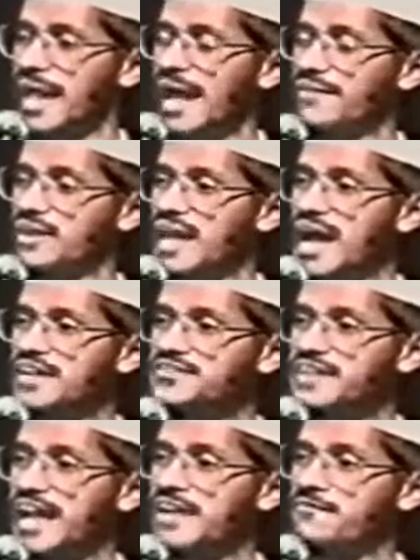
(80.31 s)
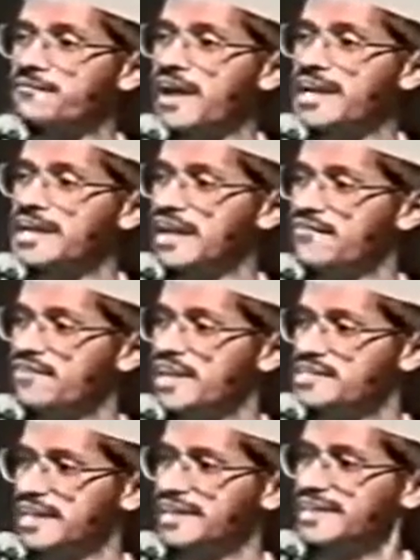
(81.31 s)
and the last and final
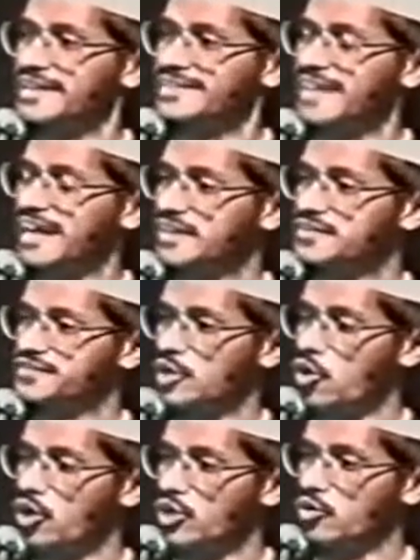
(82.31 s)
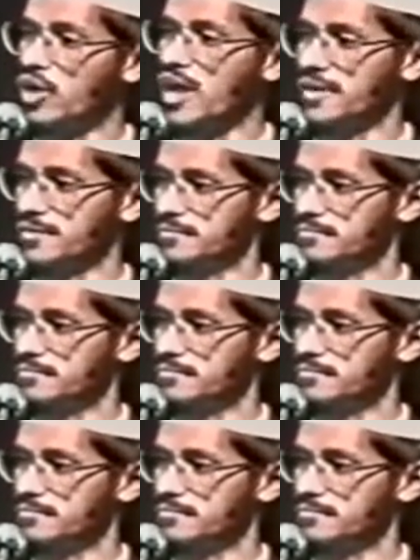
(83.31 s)
revelation, that is the Holy Quran.